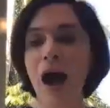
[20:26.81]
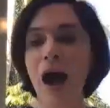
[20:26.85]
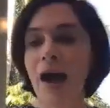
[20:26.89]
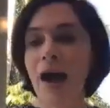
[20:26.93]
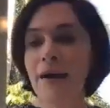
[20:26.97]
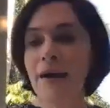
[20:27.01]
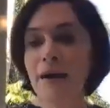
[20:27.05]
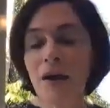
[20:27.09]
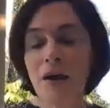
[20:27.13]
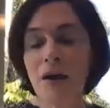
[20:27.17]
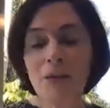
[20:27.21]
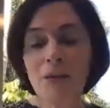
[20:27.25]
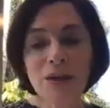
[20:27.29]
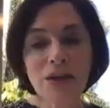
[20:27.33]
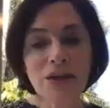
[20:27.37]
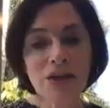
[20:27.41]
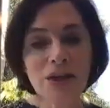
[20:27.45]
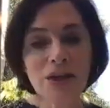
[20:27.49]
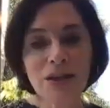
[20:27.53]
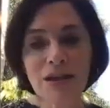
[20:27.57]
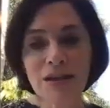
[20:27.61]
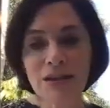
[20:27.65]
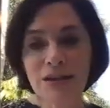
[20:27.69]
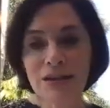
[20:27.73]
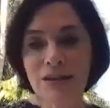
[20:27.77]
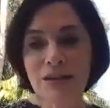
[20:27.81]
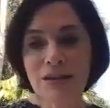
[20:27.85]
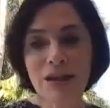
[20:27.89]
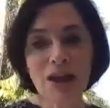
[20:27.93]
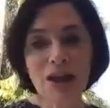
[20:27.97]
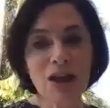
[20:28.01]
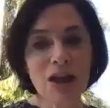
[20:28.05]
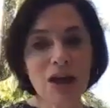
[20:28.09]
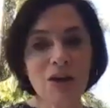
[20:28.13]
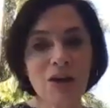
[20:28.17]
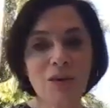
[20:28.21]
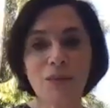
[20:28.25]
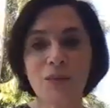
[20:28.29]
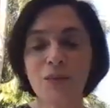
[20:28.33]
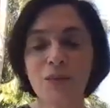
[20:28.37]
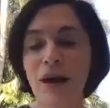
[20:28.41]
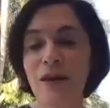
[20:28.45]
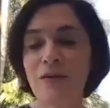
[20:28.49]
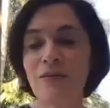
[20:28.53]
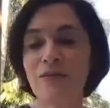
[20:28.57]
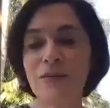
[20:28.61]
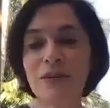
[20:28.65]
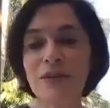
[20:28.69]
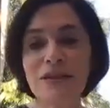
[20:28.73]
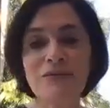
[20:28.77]
I go into this, you know,
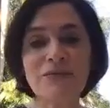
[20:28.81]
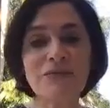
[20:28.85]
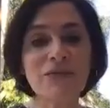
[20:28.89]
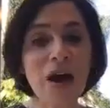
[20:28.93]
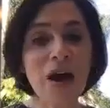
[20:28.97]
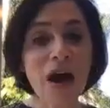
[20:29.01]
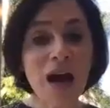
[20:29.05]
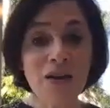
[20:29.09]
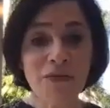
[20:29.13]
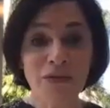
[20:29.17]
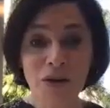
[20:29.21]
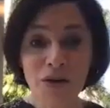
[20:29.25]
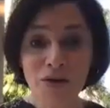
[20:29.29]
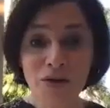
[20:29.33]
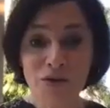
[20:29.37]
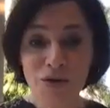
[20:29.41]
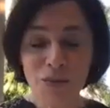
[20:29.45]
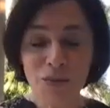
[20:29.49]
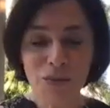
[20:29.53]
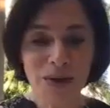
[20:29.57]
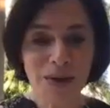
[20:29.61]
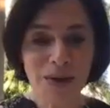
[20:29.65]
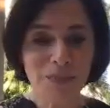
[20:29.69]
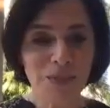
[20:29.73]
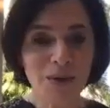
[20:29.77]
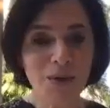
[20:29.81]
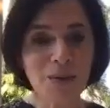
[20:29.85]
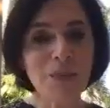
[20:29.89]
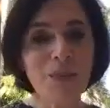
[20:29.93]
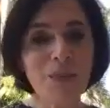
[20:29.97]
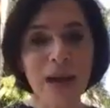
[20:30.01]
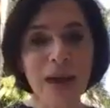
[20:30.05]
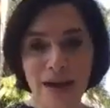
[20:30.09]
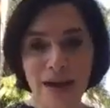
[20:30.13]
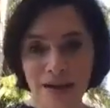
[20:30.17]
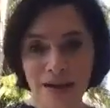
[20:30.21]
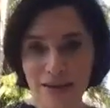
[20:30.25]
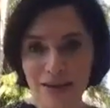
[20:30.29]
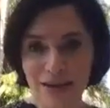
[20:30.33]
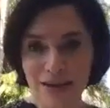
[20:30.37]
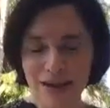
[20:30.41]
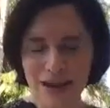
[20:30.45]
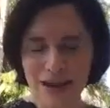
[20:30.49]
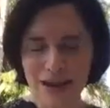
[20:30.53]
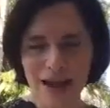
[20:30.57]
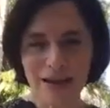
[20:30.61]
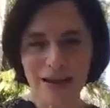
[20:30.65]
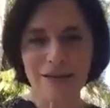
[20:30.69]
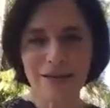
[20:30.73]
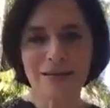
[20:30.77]
breakfast 500 people back in the
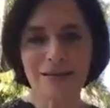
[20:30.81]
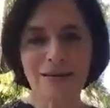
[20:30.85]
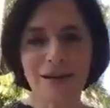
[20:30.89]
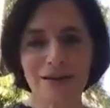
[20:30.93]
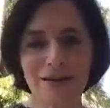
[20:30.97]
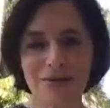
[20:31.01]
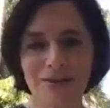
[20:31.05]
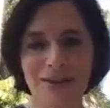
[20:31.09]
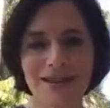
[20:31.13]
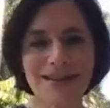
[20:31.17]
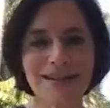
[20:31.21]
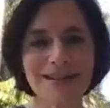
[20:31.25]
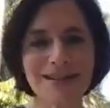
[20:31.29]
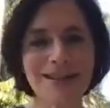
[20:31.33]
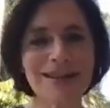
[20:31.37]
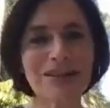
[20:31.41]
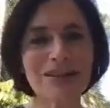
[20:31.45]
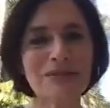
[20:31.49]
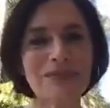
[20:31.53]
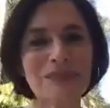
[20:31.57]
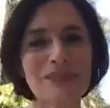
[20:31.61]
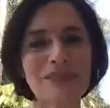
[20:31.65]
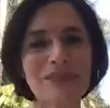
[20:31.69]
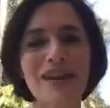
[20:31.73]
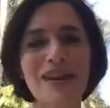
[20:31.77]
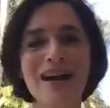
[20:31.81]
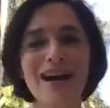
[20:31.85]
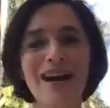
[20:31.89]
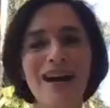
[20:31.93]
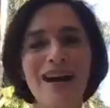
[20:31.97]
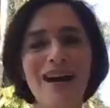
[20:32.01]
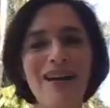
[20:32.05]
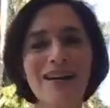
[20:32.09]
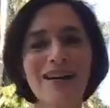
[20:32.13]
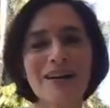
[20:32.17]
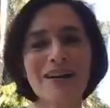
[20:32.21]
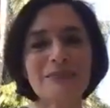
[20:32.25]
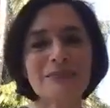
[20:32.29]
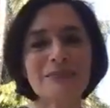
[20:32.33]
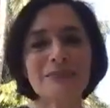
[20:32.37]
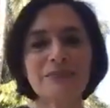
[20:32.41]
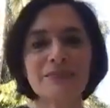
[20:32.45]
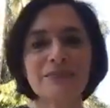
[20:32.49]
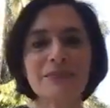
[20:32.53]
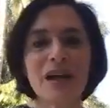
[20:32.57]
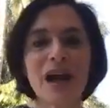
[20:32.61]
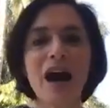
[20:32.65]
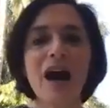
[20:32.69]
day, not recently, um,